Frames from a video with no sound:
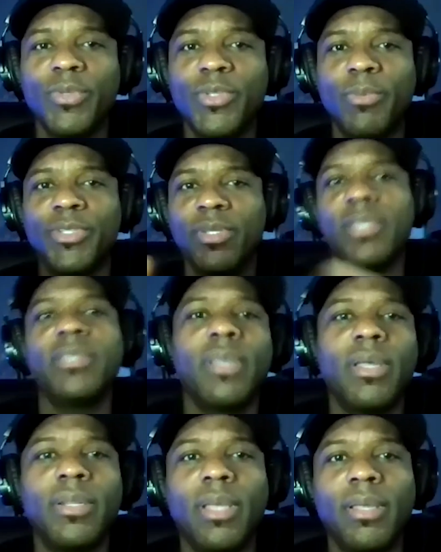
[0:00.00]
Would you put your niece
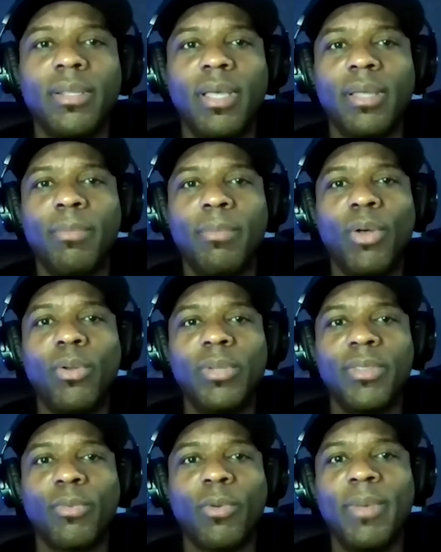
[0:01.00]
on a
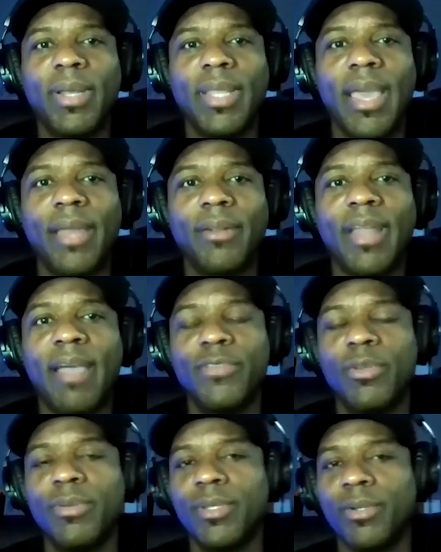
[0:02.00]
pole and throw money at her and
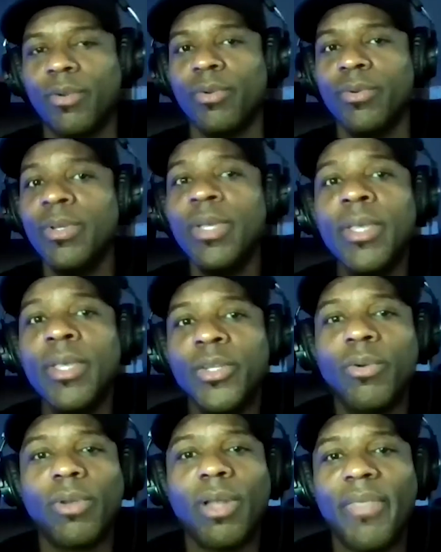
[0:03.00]
have you and your crew
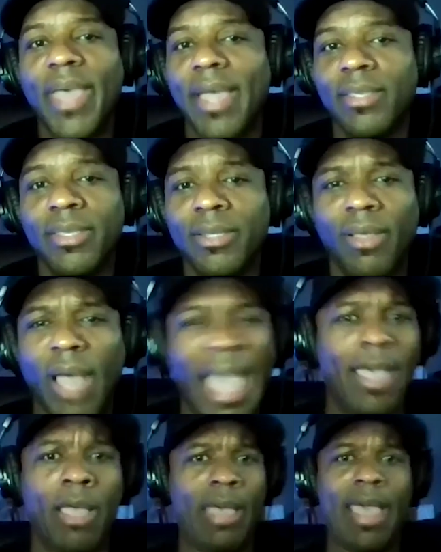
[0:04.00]
doing all that?
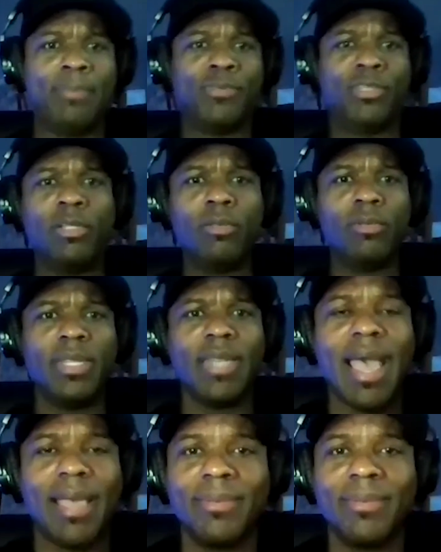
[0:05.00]
Absolutely not.